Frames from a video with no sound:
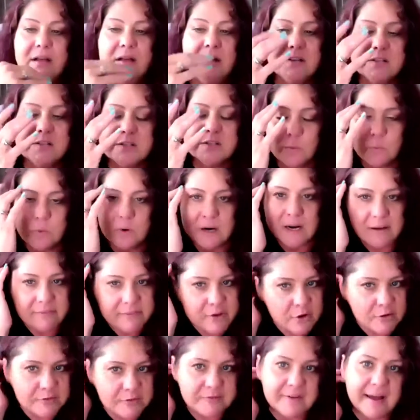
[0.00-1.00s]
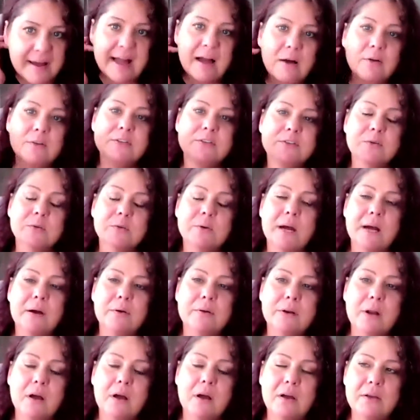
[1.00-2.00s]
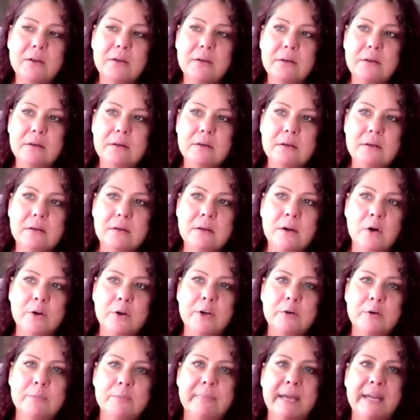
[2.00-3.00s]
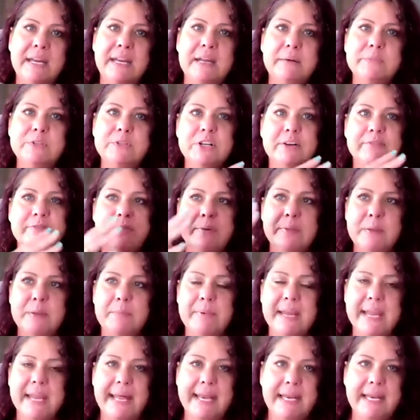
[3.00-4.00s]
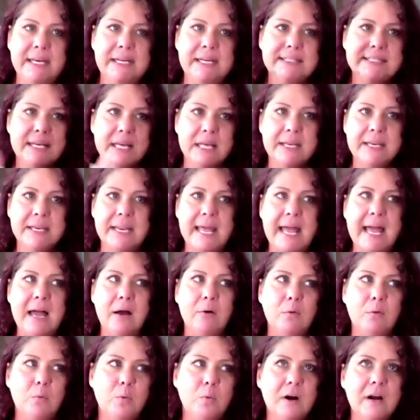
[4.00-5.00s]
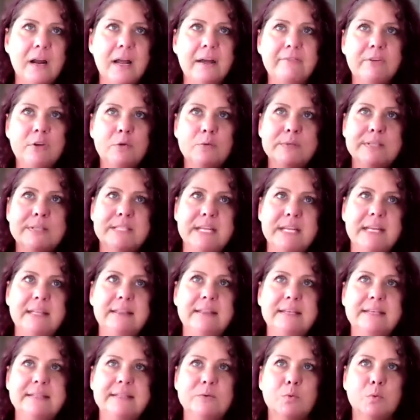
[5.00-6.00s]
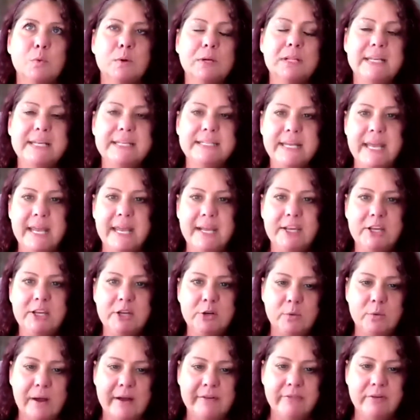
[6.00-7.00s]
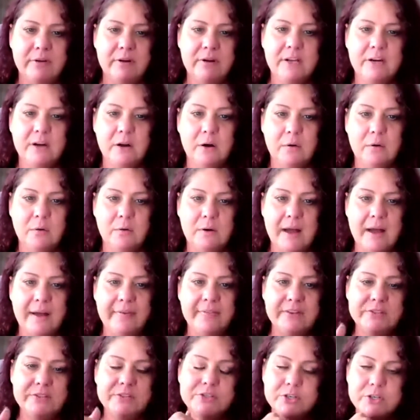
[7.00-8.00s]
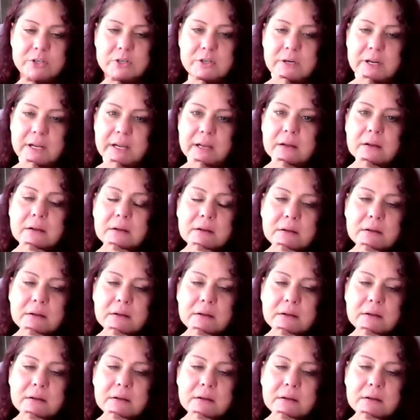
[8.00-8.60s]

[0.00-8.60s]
So where have you found throughout, you know, your mediumship from the beginning until now, where have you seen this really take you, you know, on this journey?